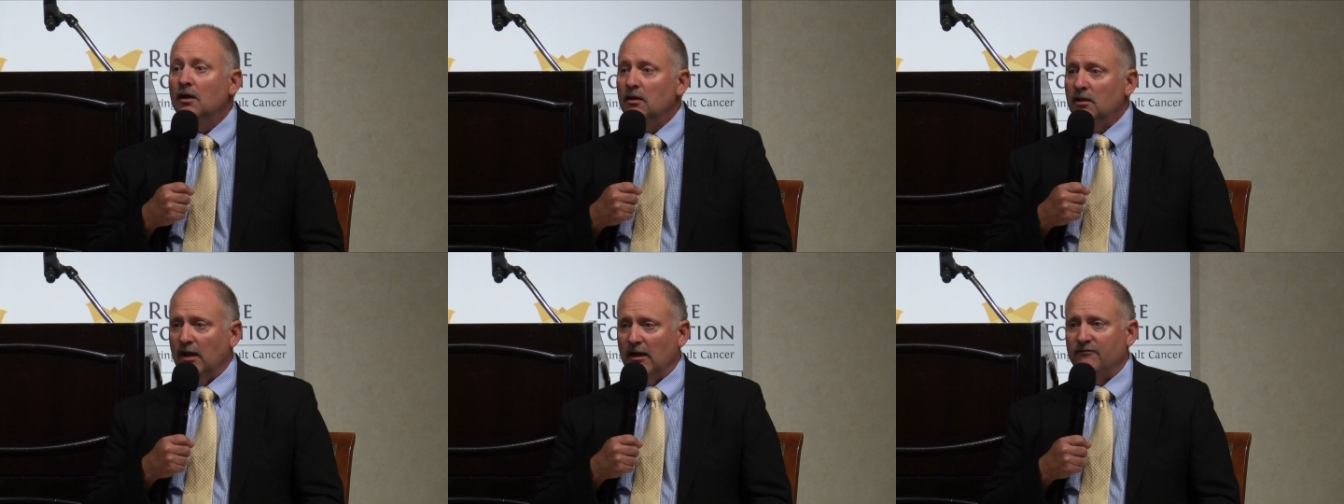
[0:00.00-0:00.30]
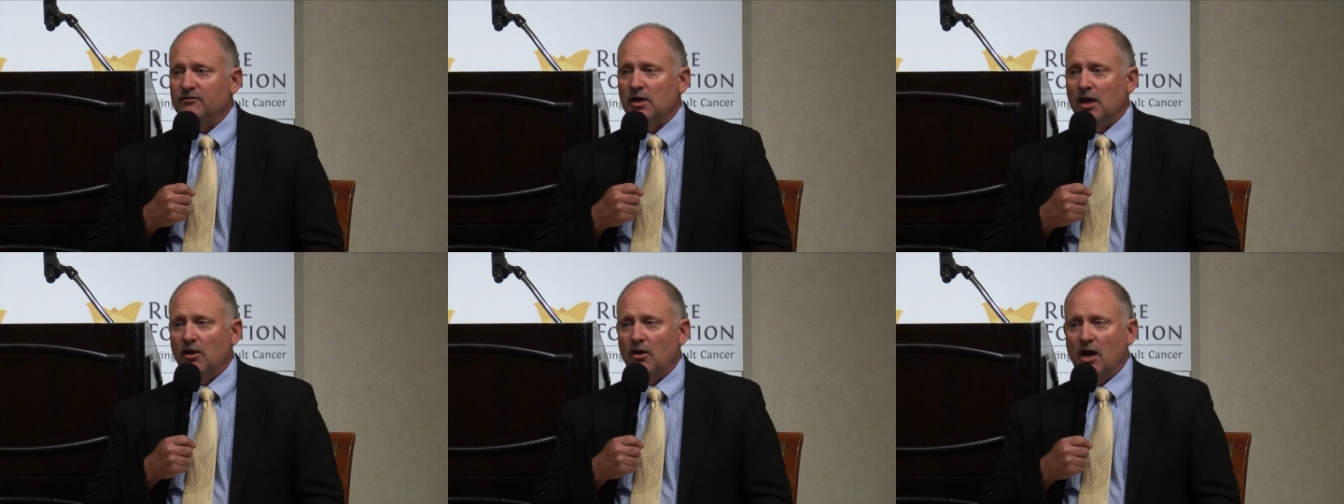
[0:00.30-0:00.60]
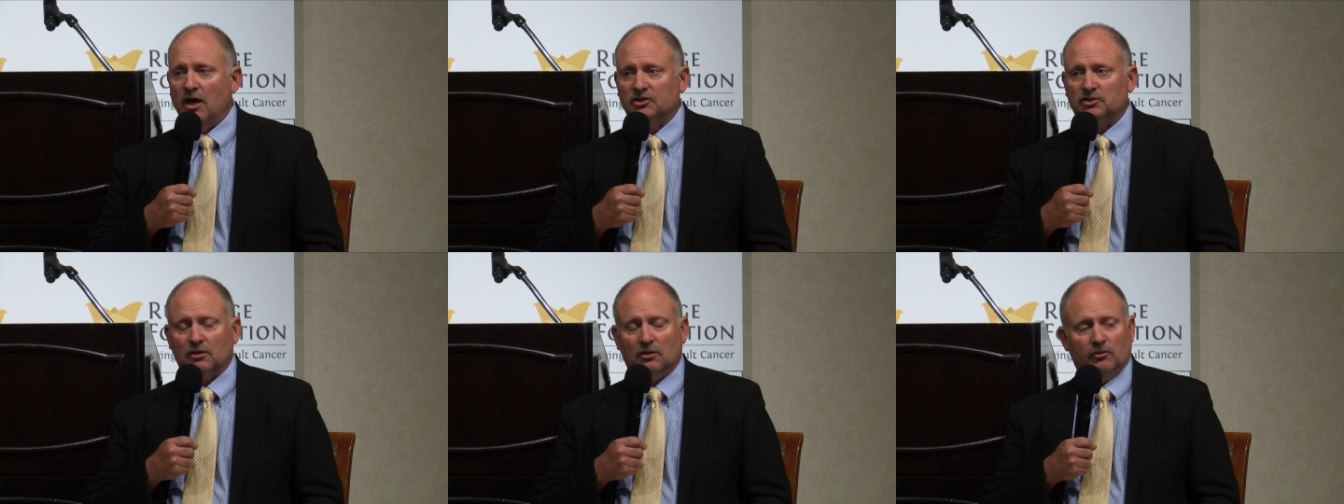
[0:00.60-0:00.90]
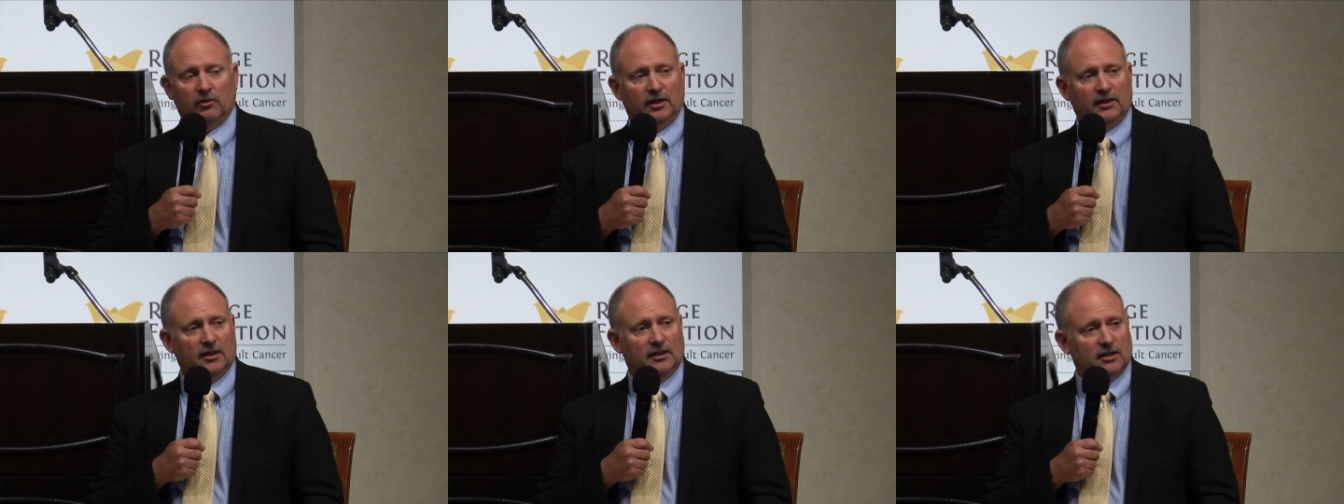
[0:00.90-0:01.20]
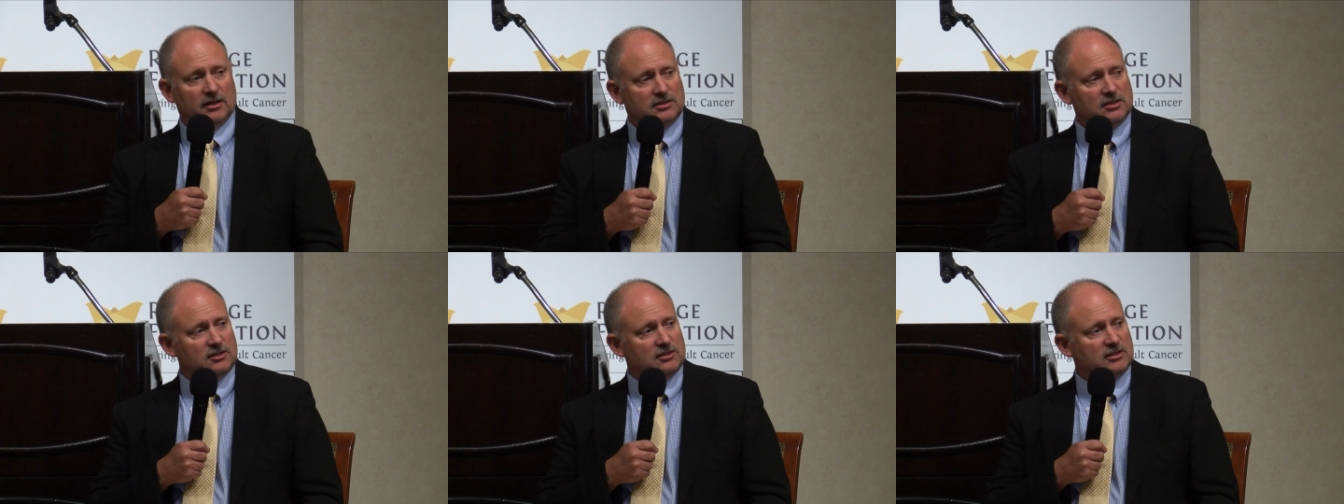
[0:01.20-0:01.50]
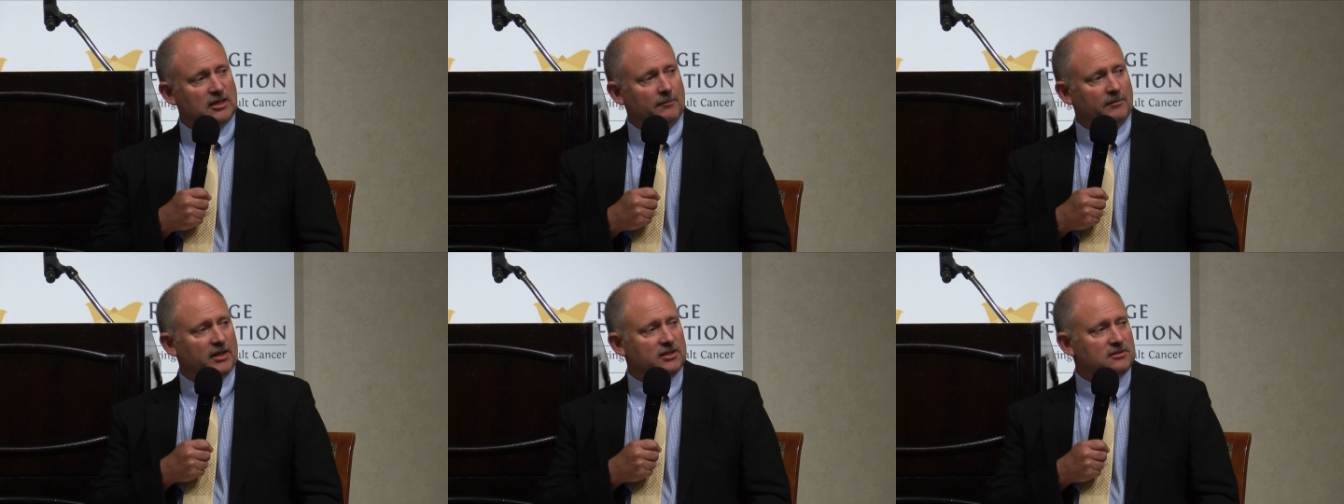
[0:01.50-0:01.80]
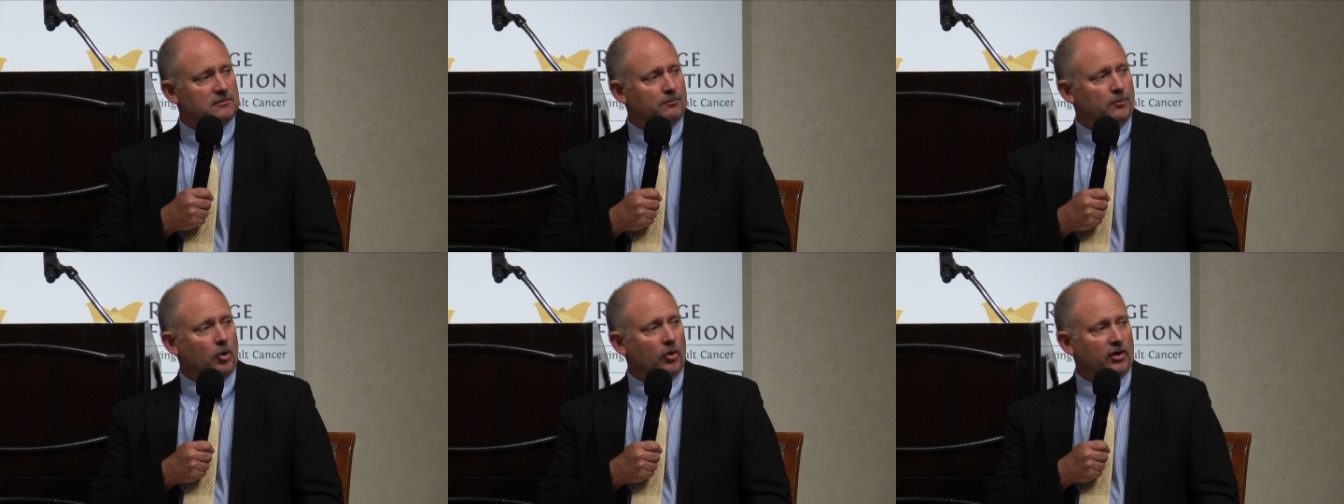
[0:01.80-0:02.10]
the FDA also agreed that this is something
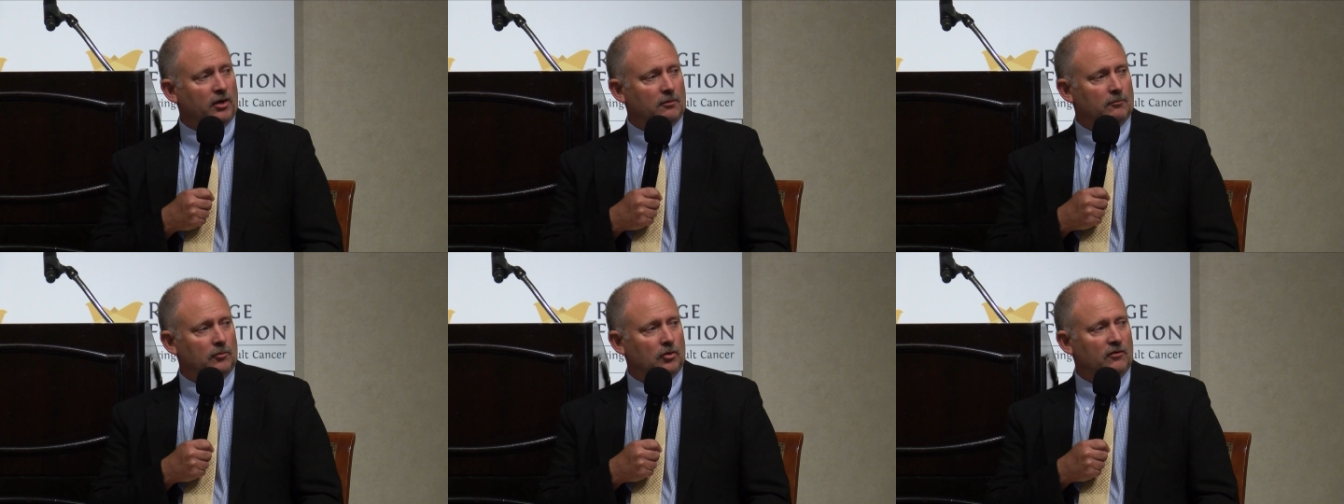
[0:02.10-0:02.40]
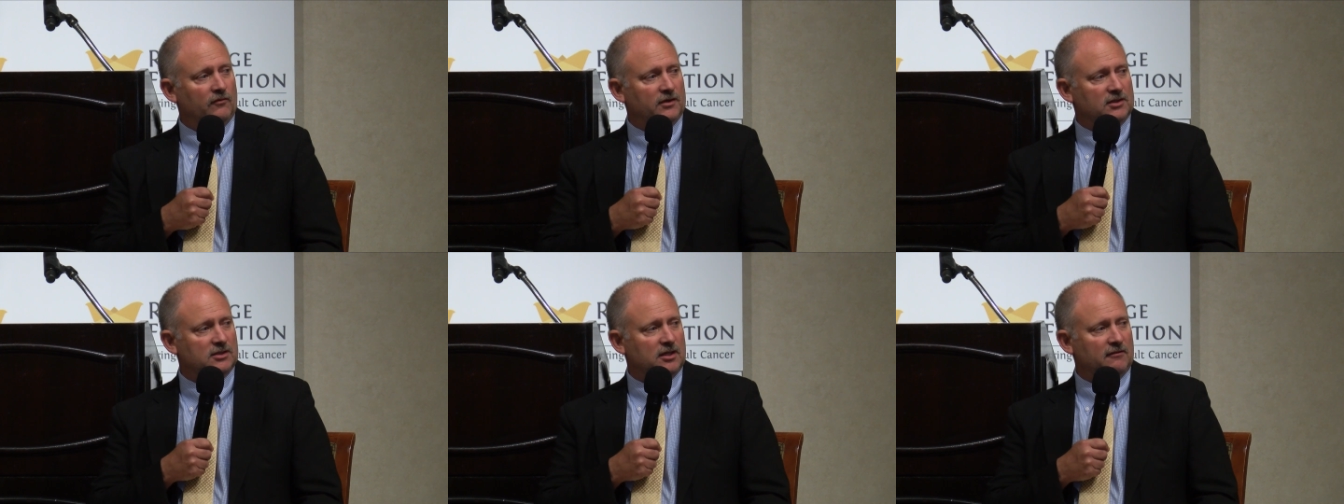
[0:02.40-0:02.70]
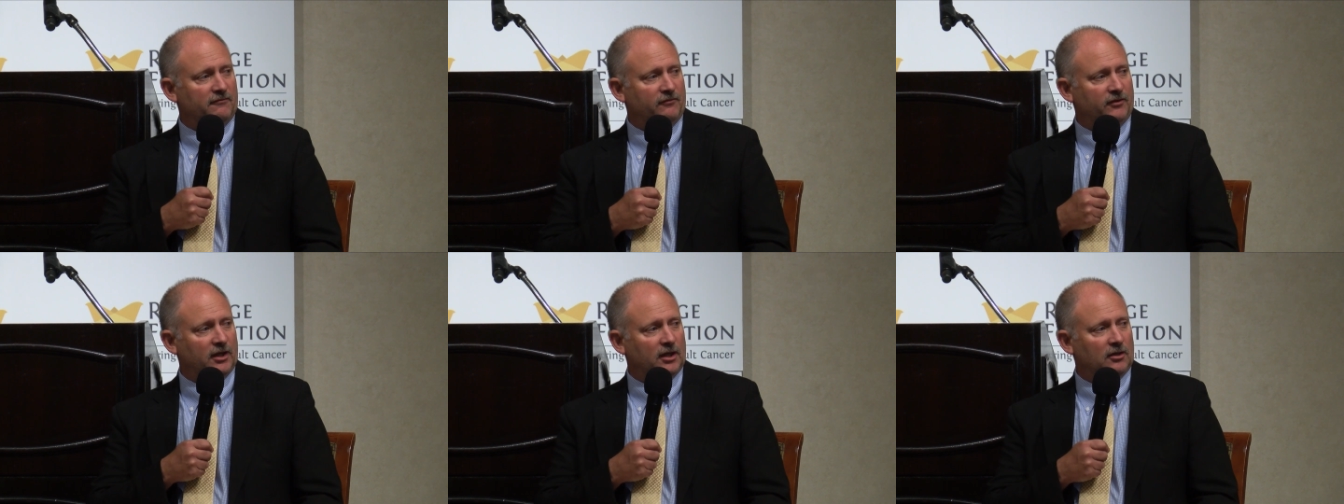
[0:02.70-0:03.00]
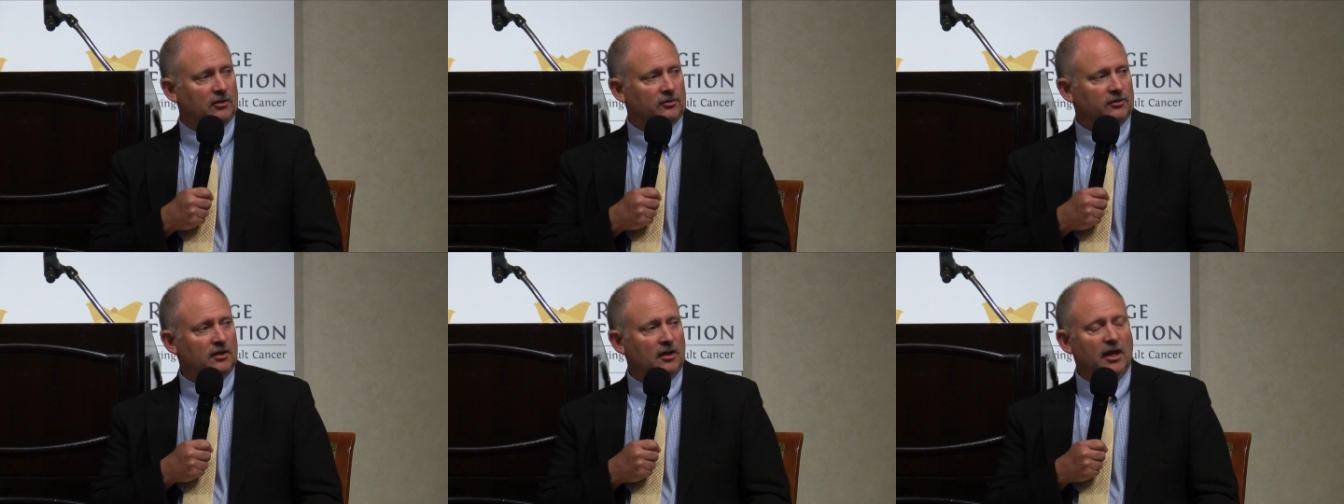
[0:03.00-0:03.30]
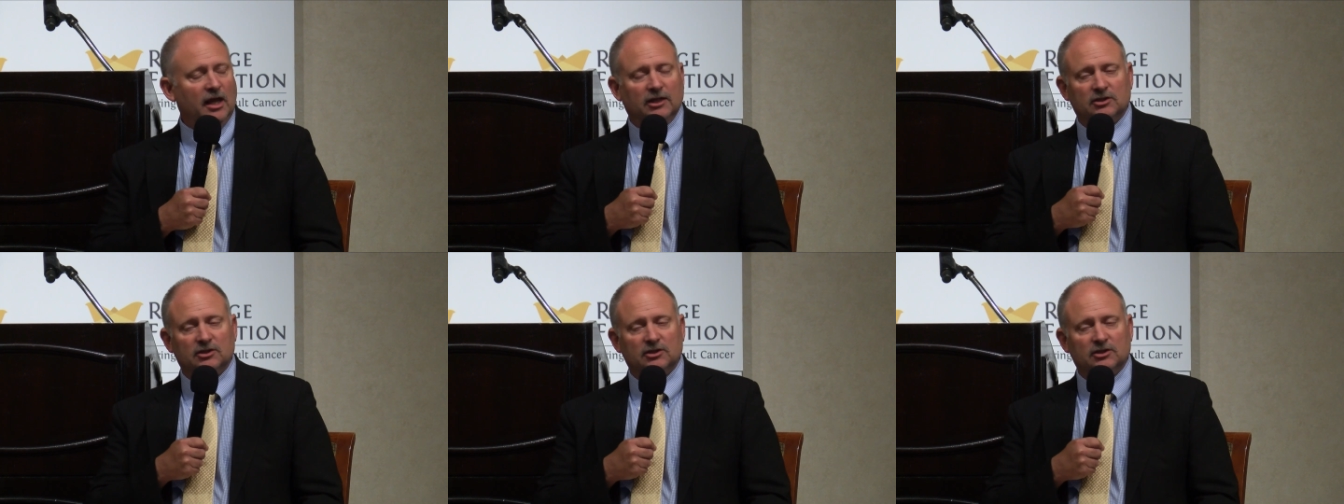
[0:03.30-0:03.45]
that's important to move into the field.